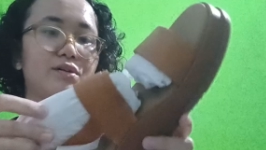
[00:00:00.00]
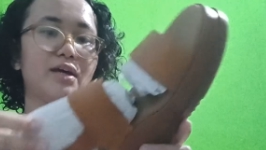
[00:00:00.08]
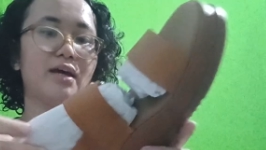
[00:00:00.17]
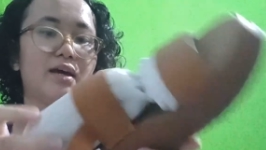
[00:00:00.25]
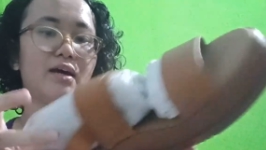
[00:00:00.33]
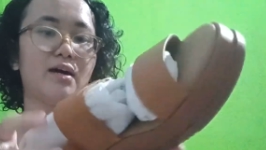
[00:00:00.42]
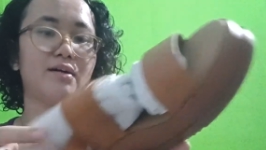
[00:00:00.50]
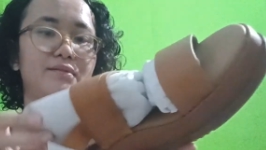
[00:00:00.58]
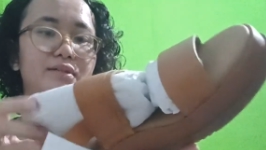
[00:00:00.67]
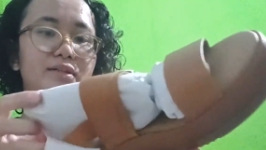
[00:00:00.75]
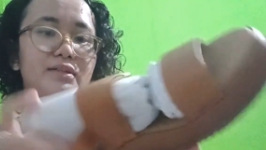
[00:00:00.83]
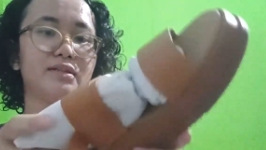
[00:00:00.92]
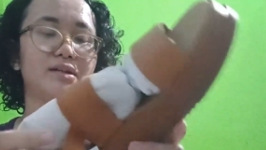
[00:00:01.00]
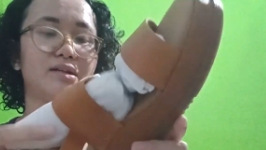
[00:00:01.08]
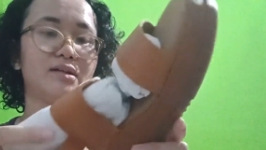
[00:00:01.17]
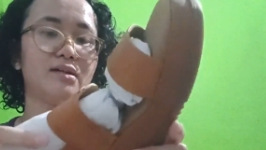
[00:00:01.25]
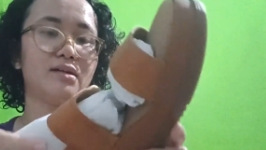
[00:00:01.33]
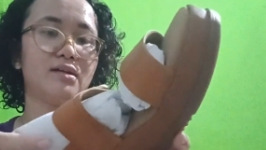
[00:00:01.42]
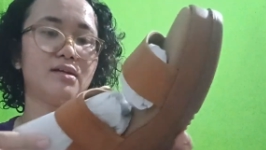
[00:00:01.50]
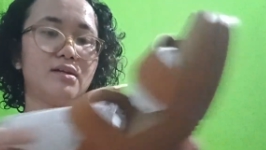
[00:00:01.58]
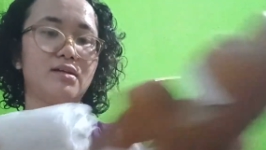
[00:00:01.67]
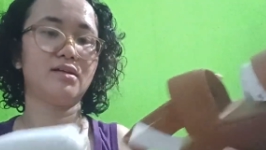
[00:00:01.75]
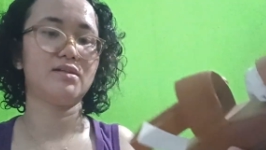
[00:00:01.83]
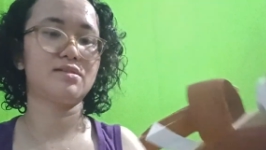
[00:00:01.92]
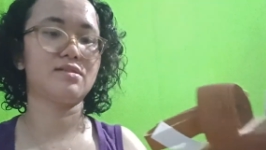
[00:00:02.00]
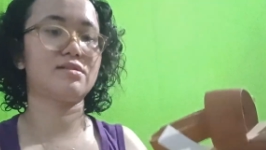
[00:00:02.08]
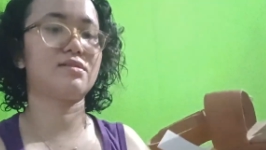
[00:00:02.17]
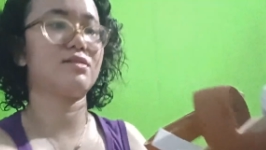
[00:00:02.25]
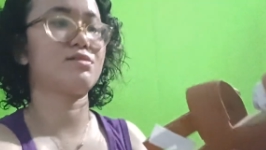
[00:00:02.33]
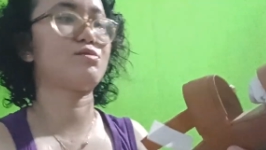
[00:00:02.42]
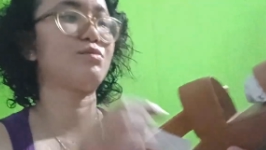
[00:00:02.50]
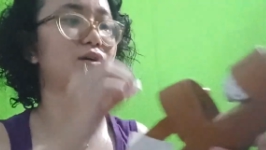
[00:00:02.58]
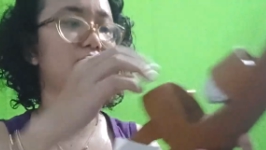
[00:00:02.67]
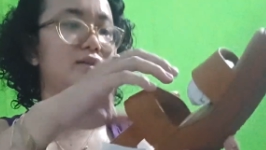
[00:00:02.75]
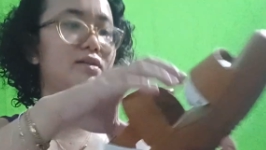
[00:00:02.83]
they have it. It's this one.